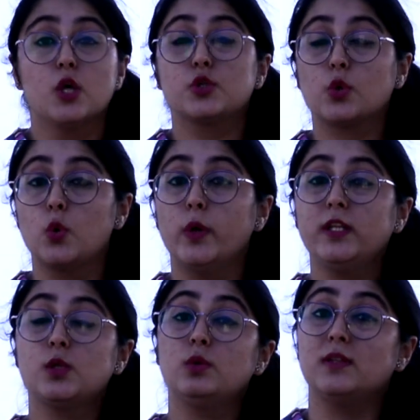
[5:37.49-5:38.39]
So going
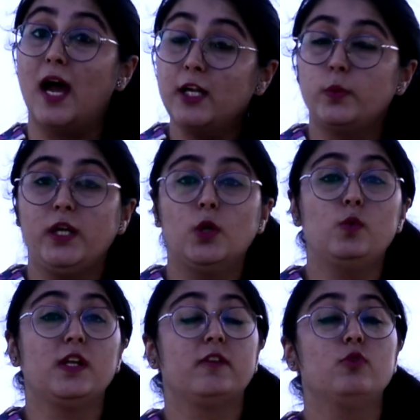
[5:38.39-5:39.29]
through that video
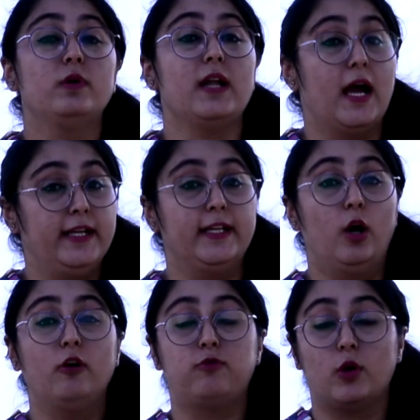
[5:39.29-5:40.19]
will give you an idea
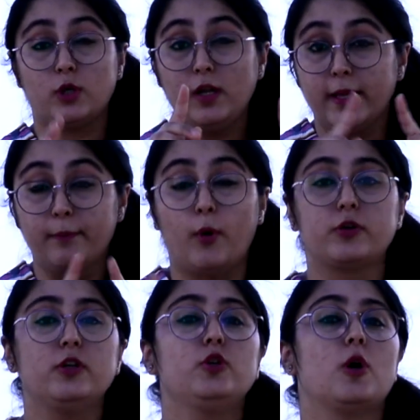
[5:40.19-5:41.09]
of what all
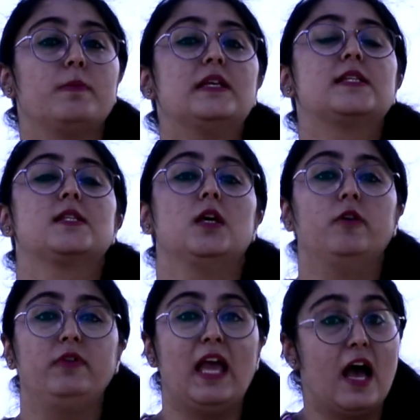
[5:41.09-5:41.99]
important topics
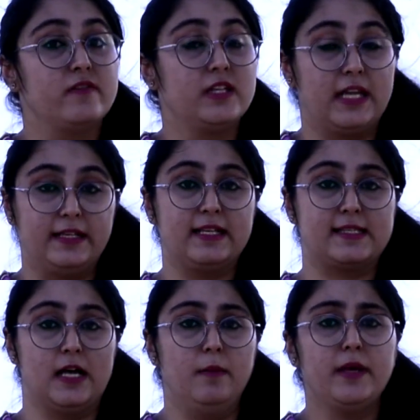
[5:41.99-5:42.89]
we have in GATE exam,